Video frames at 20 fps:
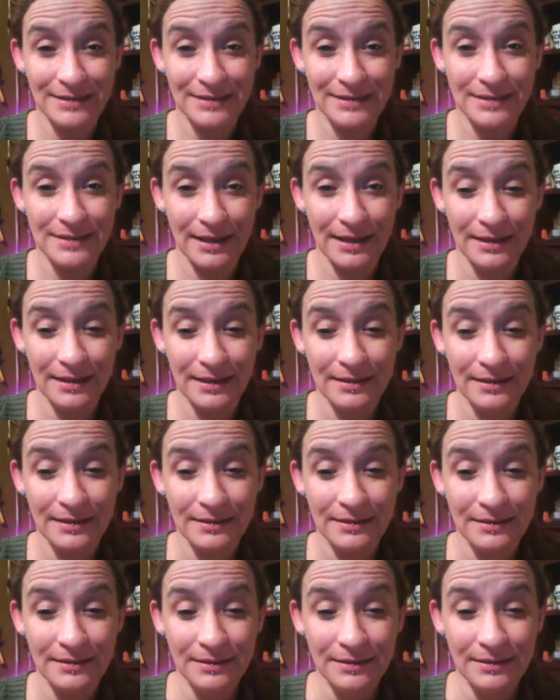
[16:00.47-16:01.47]
that,
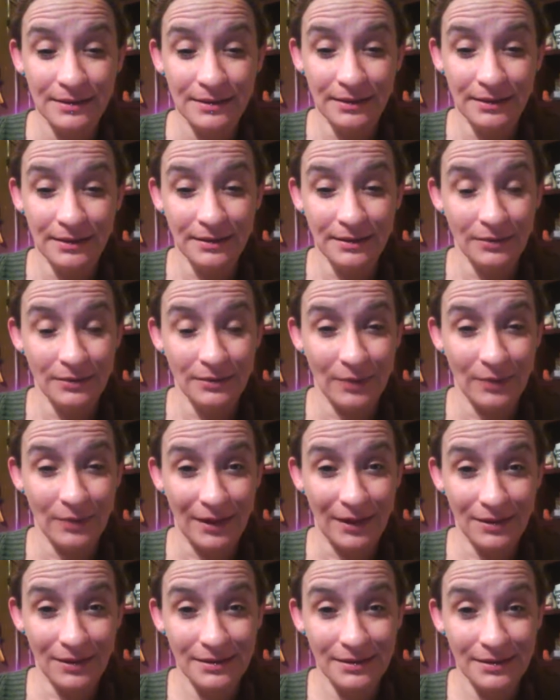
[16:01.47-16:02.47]

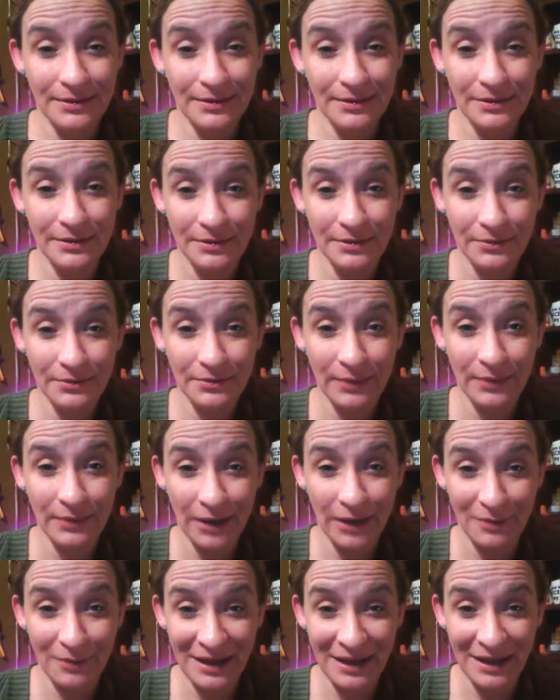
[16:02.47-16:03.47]
well, we
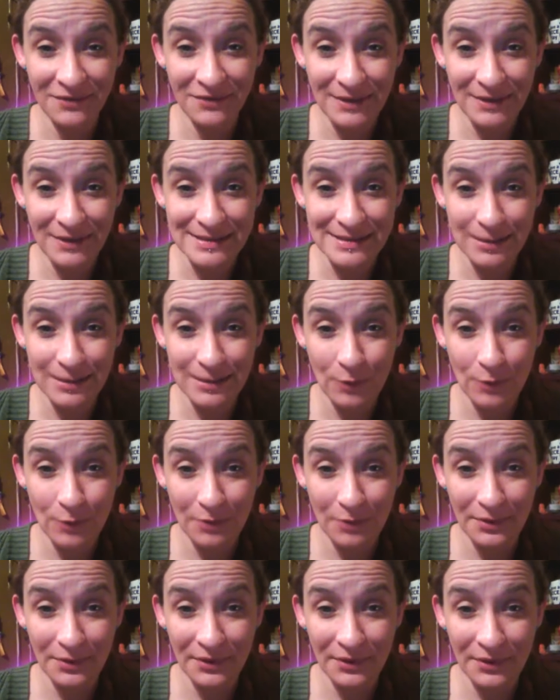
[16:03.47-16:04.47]
are manifesting what
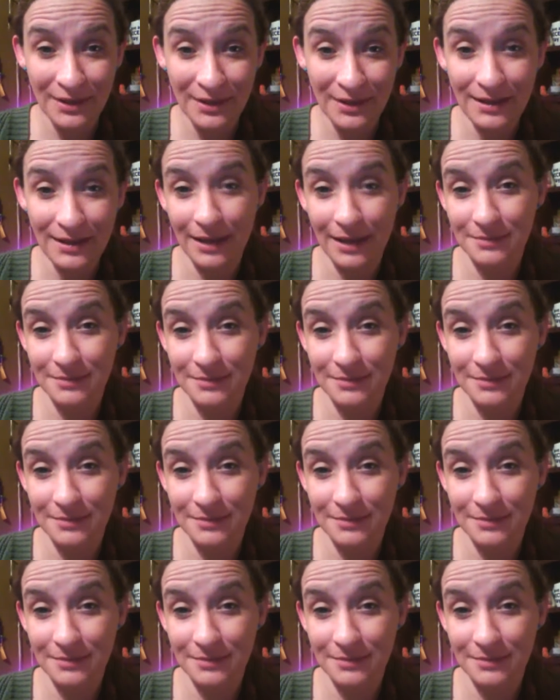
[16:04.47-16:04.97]
we're thinking.